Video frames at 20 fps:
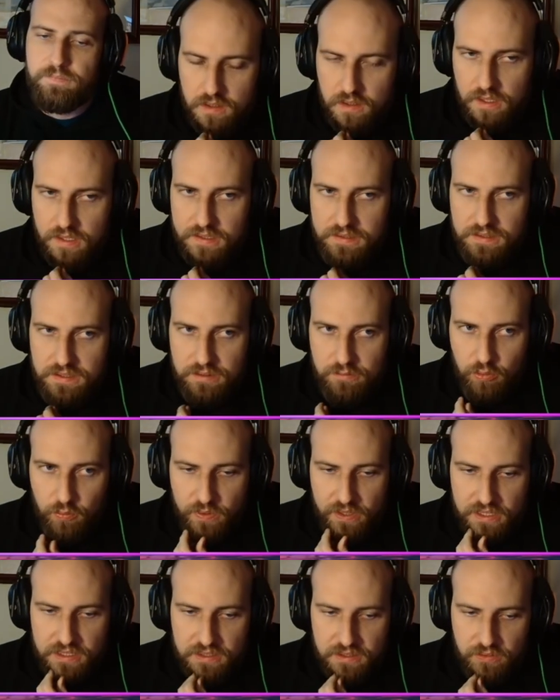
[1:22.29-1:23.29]
Let's see what
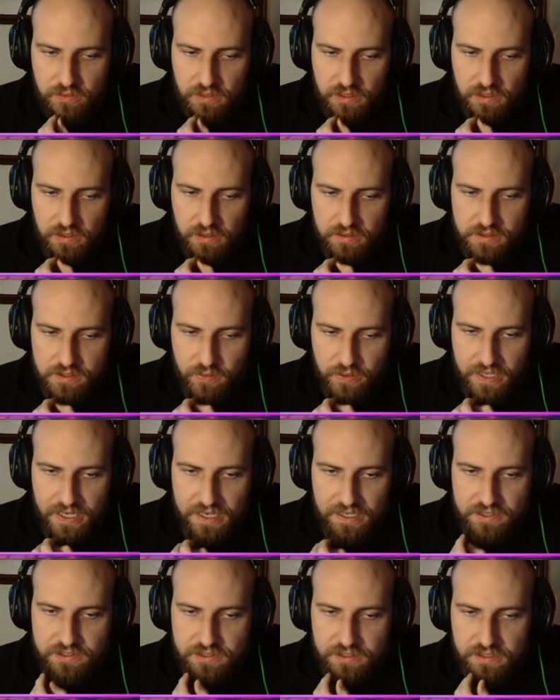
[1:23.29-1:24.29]
we can do here. So
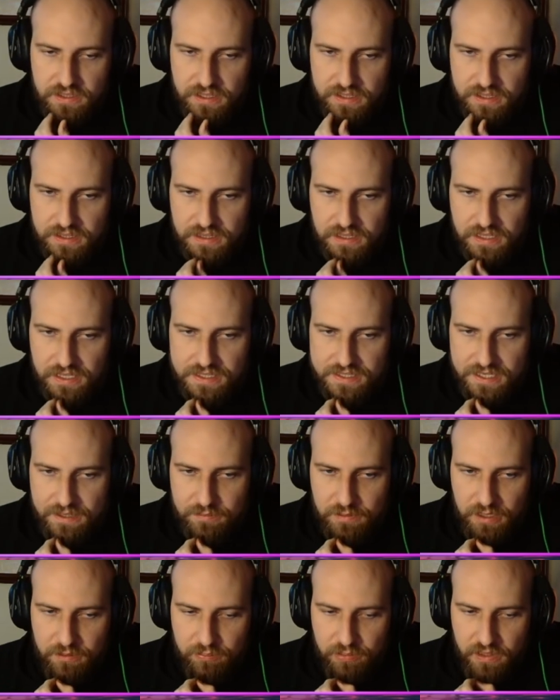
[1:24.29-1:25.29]
I think the last
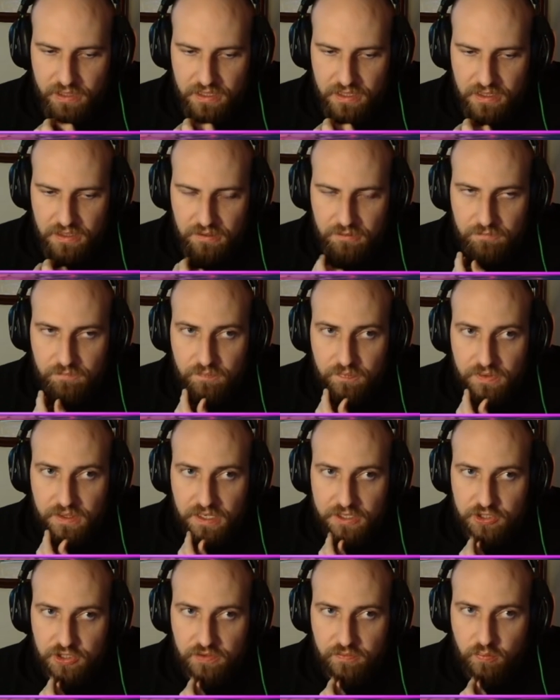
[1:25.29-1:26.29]
game that I played,
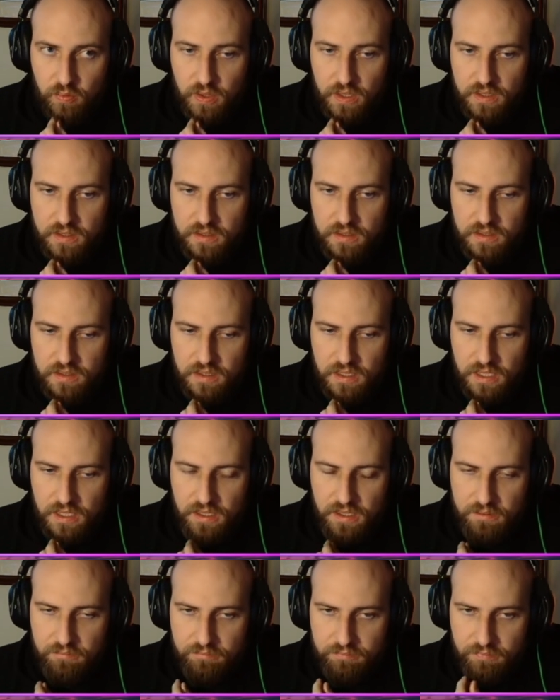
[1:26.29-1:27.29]
I should have won, and
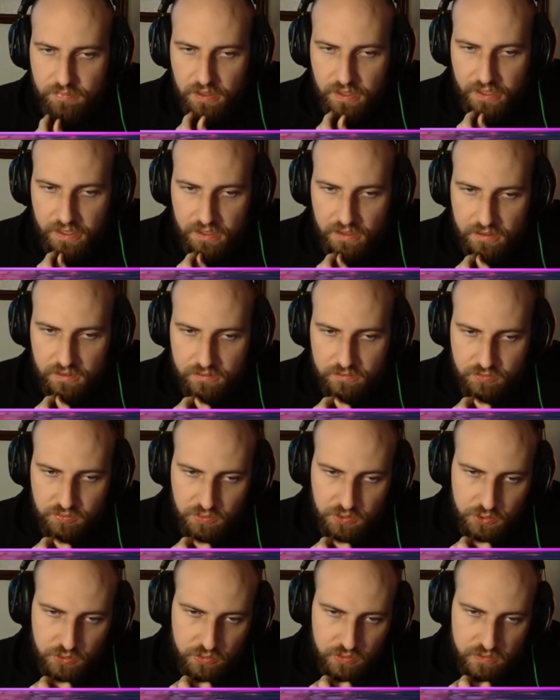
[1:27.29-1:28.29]
I
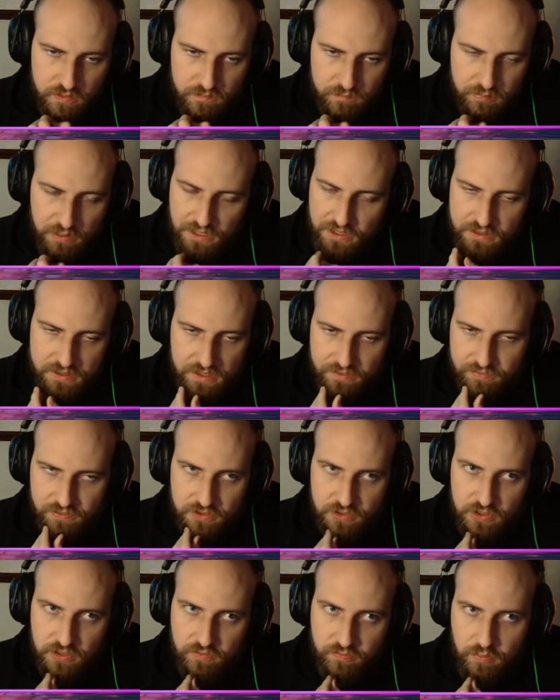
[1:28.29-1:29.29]
drew, but I
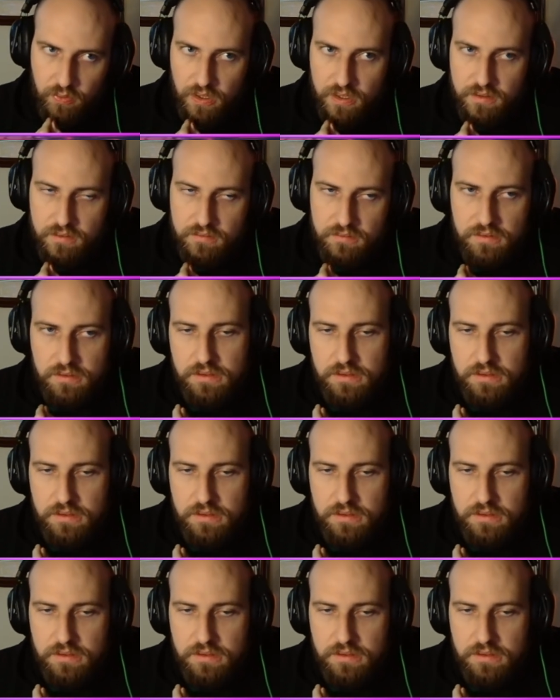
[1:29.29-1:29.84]
definitely should have won.